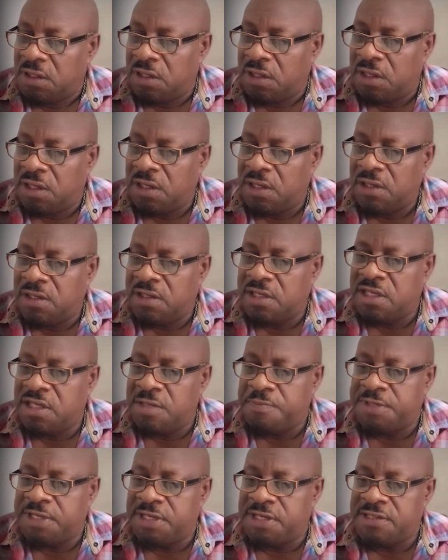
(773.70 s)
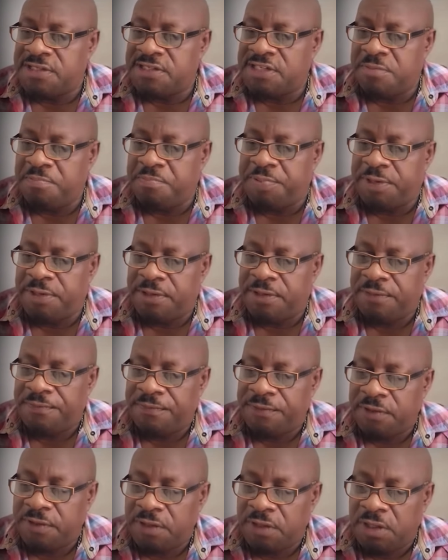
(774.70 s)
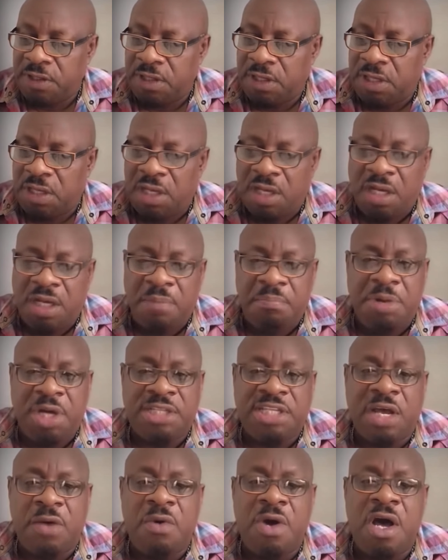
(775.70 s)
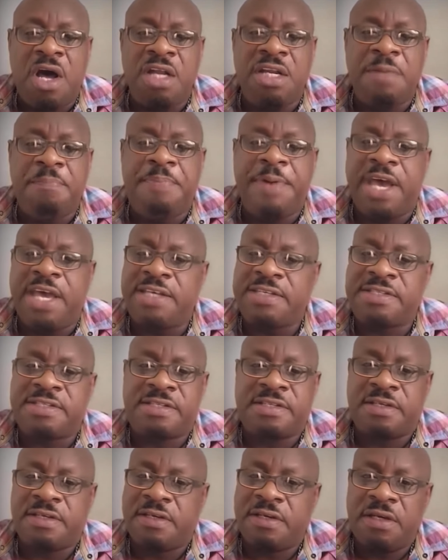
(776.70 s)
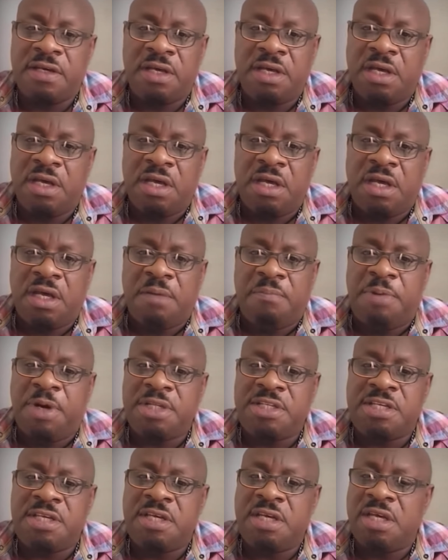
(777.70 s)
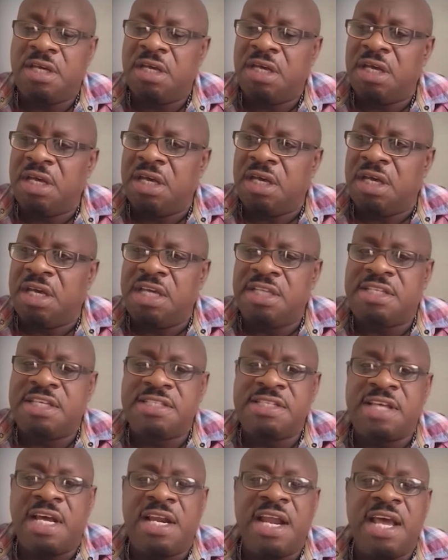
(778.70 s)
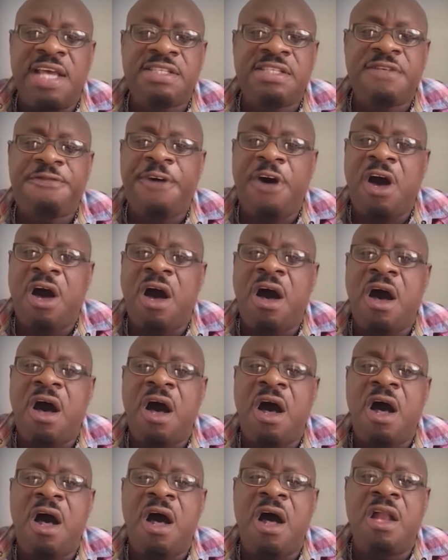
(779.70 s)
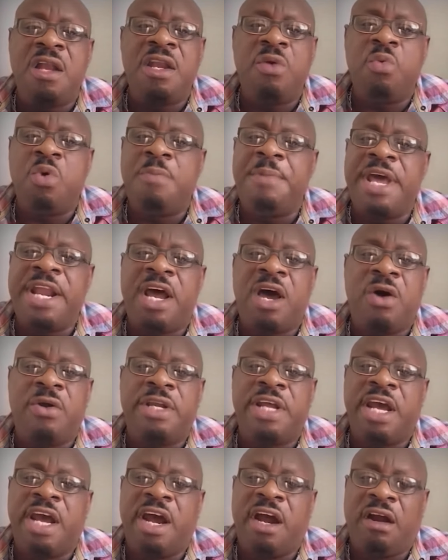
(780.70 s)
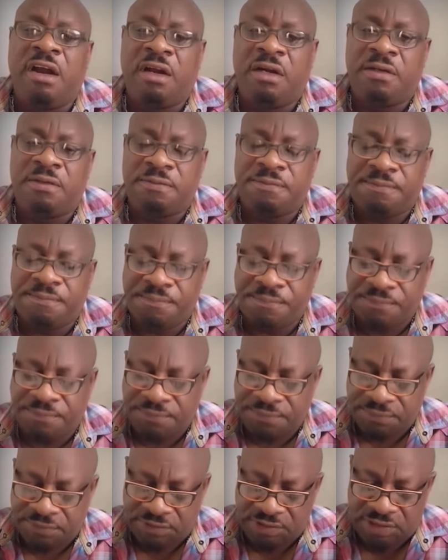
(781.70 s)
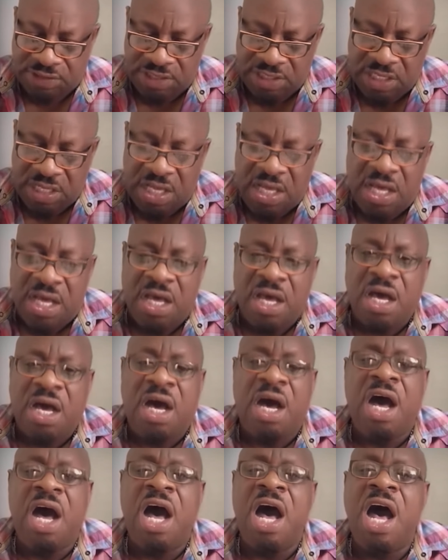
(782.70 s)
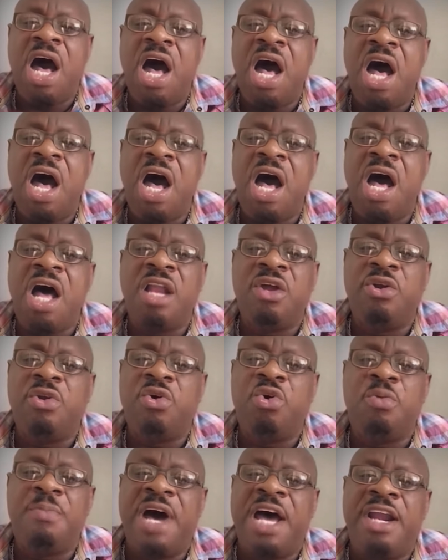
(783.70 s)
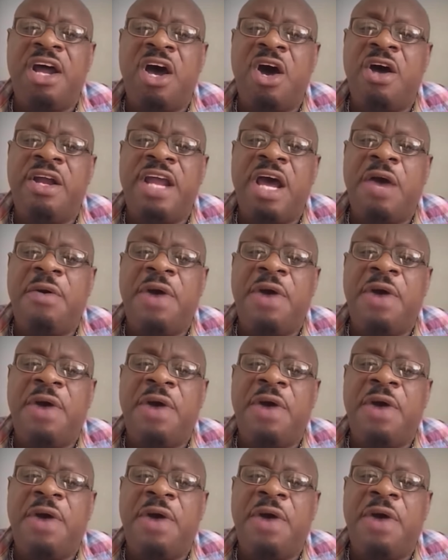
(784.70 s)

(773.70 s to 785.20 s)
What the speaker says: I keep things simple. But I want the best. But it is a lesson for all the women out there. All the women out